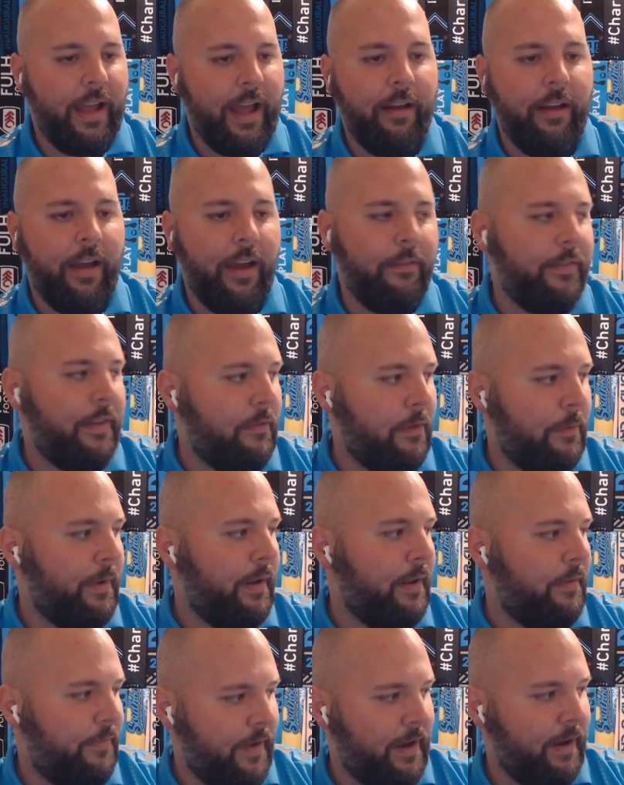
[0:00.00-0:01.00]
I've never been
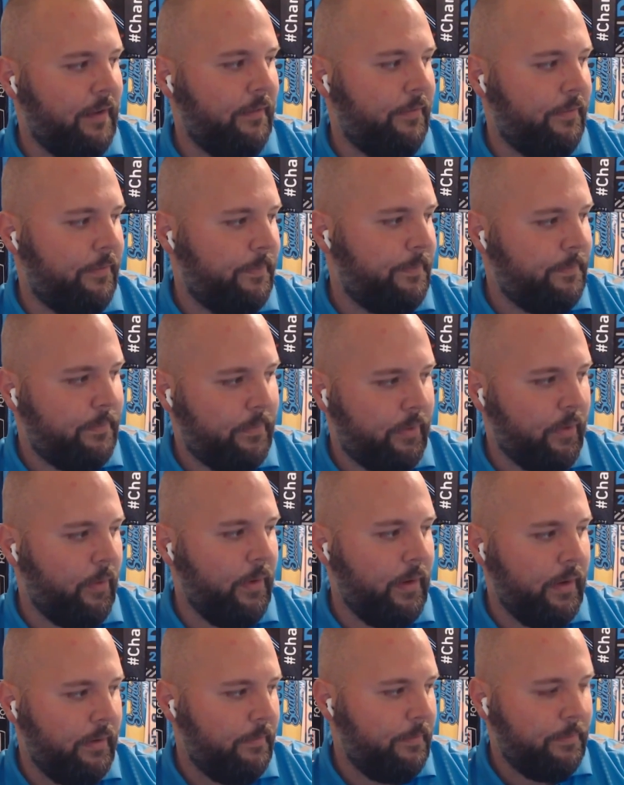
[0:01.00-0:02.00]
a fan of
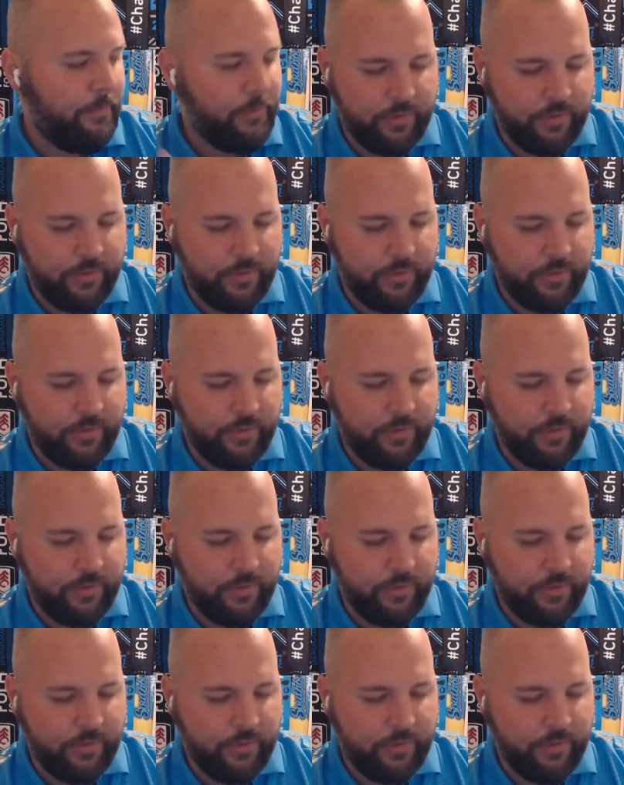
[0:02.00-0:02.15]
throwing